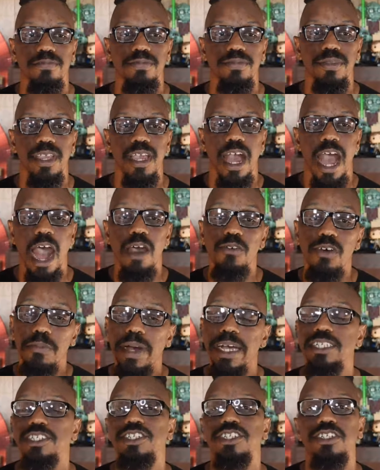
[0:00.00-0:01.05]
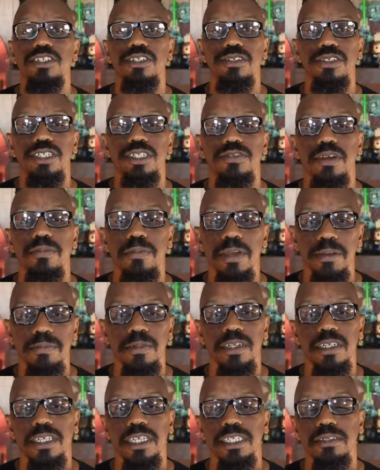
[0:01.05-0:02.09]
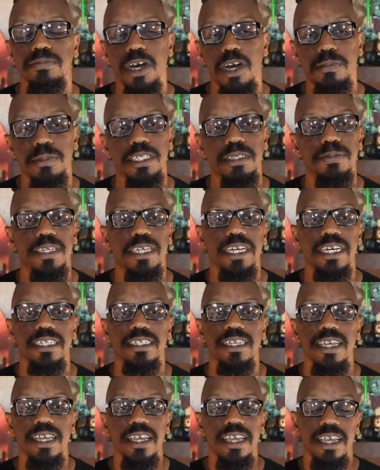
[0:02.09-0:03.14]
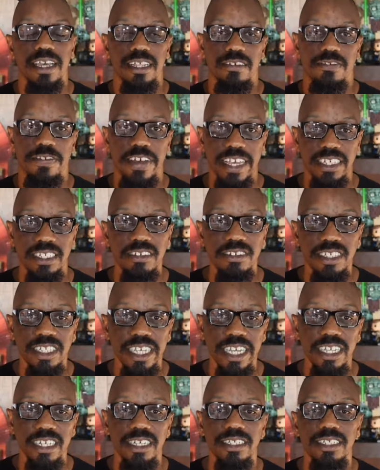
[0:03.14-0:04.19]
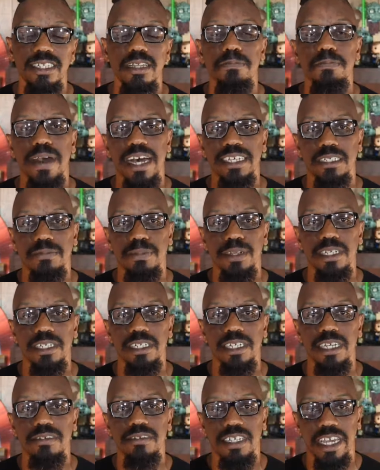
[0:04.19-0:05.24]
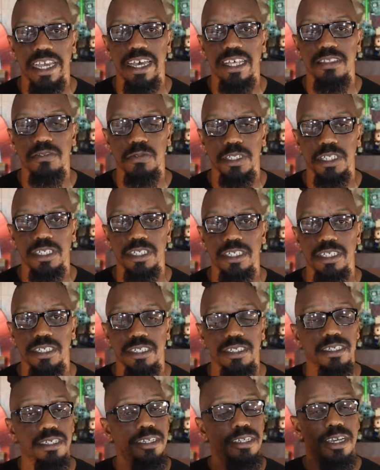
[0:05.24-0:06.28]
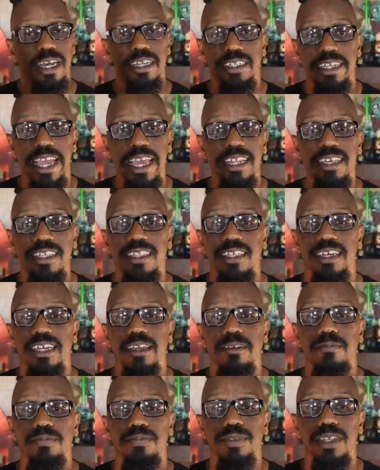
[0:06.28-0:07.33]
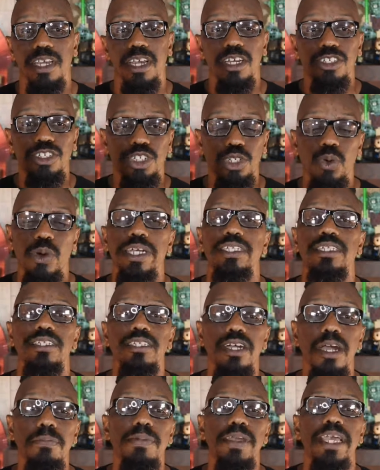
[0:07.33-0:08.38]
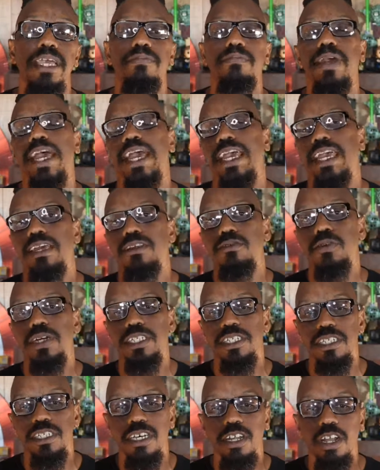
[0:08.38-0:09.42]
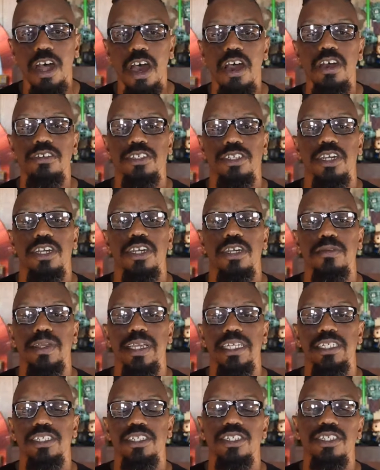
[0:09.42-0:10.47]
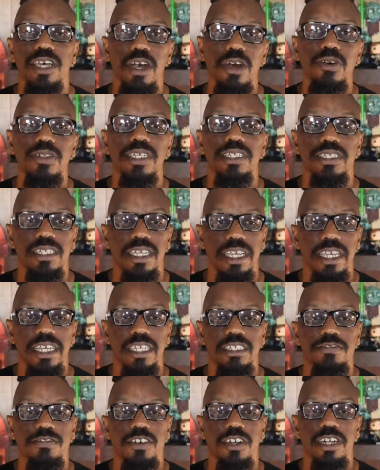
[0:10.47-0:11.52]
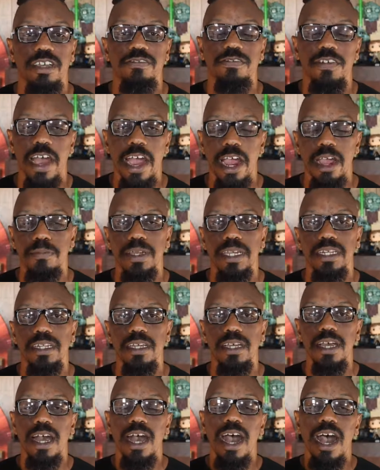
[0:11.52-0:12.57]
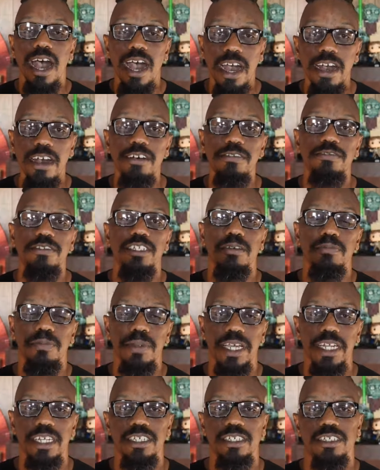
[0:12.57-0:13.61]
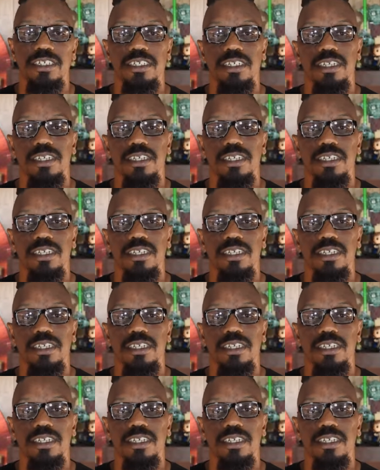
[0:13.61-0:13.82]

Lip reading: I want my children to remember these moments because in the face of sickness and the possibility of death, which is a daily thing, choices are being made, which in the long term can sow the seeds for an environment of diminished